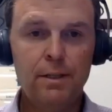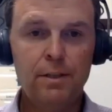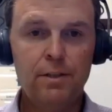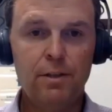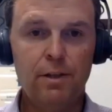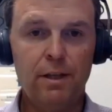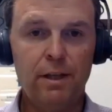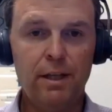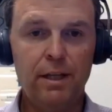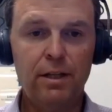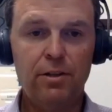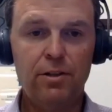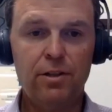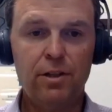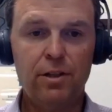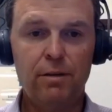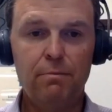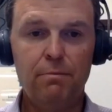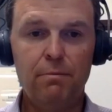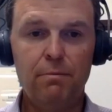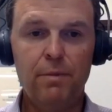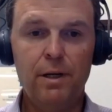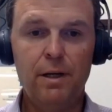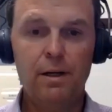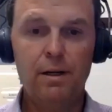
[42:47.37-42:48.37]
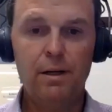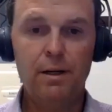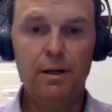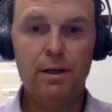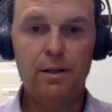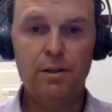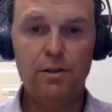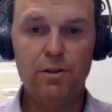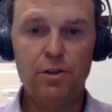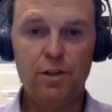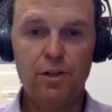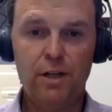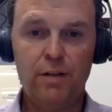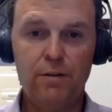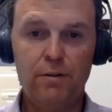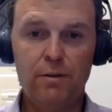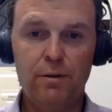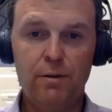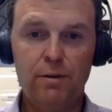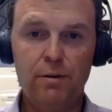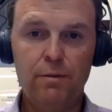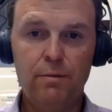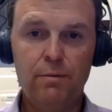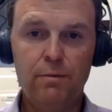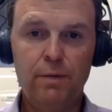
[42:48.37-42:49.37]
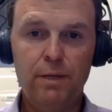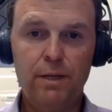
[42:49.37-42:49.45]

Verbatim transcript: So I think, Jim, uh, in general,